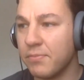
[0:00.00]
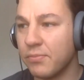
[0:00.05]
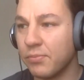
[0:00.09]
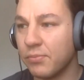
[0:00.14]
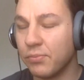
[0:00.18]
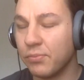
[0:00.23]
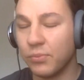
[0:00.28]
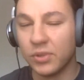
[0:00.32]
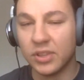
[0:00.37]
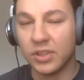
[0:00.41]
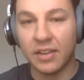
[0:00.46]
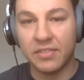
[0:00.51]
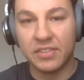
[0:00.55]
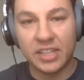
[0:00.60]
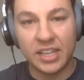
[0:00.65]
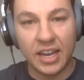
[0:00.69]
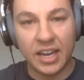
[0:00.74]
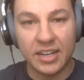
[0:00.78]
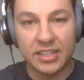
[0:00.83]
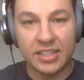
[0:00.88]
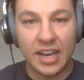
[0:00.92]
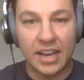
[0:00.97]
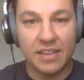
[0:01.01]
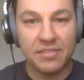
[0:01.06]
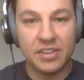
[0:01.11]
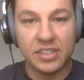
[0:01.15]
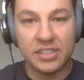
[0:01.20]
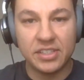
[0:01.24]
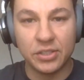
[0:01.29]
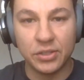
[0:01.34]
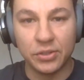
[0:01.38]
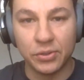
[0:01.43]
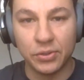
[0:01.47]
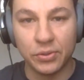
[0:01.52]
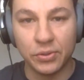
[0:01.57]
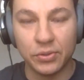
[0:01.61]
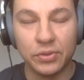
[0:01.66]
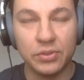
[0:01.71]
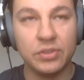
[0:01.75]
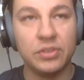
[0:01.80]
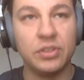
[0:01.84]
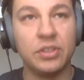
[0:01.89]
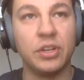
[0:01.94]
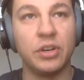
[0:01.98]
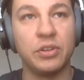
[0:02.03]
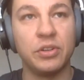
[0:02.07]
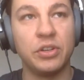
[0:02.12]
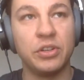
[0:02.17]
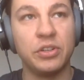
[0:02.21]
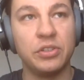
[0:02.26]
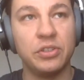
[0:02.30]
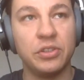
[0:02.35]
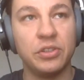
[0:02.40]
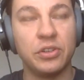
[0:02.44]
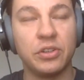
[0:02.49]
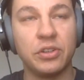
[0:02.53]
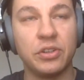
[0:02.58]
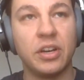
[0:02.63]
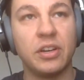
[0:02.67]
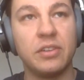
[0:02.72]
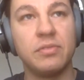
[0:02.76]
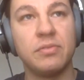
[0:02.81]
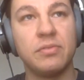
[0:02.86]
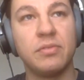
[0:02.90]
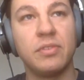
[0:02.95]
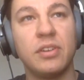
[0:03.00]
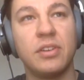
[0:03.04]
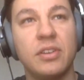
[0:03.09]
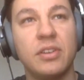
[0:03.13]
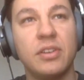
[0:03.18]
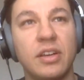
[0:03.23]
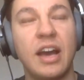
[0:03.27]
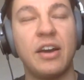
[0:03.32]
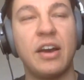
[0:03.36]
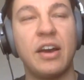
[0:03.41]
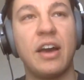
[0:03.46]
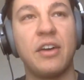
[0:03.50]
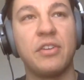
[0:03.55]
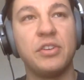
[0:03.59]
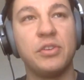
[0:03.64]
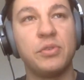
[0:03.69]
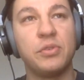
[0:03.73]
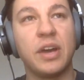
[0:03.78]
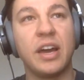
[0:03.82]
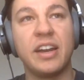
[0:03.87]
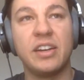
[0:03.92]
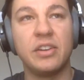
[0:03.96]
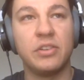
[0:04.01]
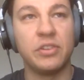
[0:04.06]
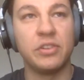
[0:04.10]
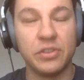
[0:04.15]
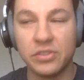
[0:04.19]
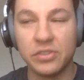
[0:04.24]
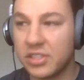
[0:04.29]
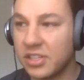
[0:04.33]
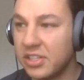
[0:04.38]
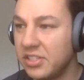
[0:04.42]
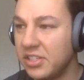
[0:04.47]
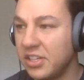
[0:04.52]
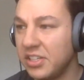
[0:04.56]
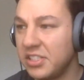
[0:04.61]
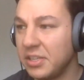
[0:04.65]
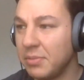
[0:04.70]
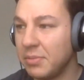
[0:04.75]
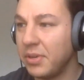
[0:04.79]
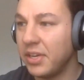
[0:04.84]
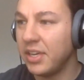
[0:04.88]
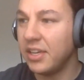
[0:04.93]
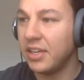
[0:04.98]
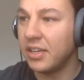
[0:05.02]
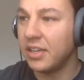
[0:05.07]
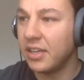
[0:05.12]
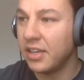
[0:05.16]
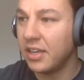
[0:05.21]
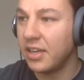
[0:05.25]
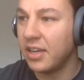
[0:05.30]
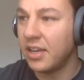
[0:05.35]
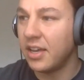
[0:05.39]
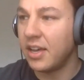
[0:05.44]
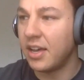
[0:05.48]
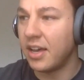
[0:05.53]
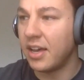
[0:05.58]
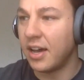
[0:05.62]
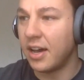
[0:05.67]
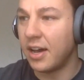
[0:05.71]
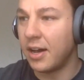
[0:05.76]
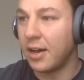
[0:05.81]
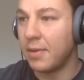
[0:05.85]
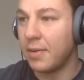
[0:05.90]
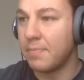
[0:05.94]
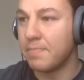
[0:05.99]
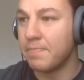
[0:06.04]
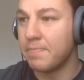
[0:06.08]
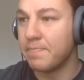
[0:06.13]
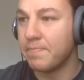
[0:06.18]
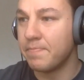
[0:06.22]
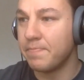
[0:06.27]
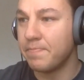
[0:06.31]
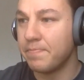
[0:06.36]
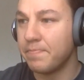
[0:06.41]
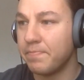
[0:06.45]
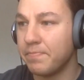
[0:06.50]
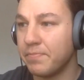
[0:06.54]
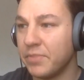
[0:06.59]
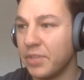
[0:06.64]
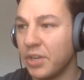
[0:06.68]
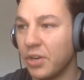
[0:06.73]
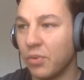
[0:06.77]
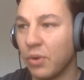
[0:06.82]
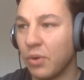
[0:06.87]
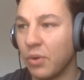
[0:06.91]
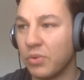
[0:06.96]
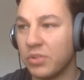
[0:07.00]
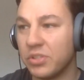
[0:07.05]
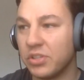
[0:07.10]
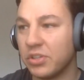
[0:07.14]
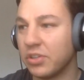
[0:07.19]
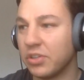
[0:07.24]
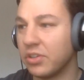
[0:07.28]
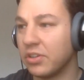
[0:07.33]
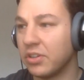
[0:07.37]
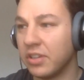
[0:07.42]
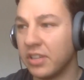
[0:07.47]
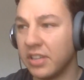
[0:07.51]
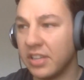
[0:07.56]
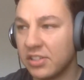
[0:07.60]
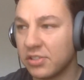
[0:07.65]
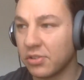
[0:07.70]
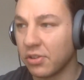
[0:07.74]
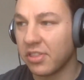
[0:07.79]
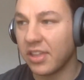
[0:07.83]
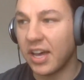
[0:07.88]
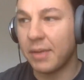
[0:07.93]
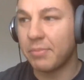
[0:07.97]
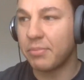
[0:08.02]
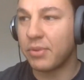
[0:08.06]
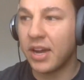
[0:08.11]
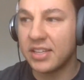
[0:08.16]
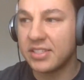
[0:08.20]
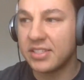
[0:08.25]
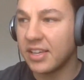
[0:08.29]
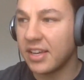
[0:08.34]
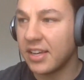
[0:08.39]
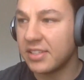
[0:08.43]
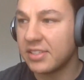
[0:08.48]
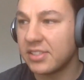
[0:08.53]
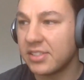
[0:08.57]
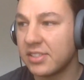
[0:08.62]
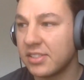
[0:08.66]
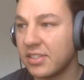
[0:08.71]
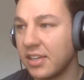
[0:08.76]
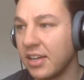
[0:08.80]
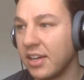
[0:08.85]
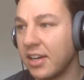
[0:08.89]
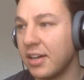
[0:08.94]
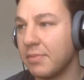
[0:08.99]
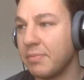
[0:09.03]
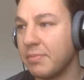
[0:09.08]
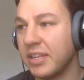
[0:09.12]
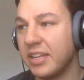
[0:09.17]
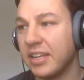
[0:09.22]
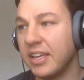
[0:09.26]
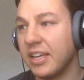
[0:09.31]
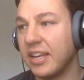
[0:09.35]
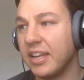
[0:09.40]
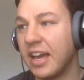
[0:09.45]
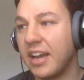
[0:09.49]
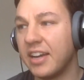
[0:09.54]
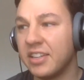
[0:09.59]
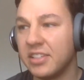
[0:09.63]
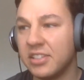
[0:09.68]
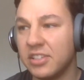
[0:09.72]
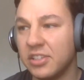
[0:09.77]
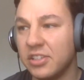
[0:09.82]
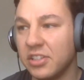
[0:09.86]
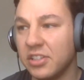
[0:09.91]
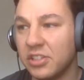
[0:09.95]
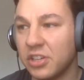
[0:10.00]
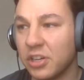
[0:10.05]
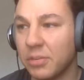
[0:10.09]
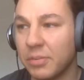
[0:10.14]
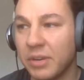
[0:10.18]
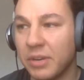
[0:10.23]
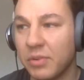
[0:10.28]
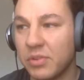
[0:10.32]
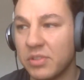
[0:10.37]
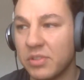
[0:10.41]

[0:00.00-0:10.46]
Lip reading: Would love to kind of dive into, your how you got introduced to GCP. What was your initial thought process, and how did you determine it was a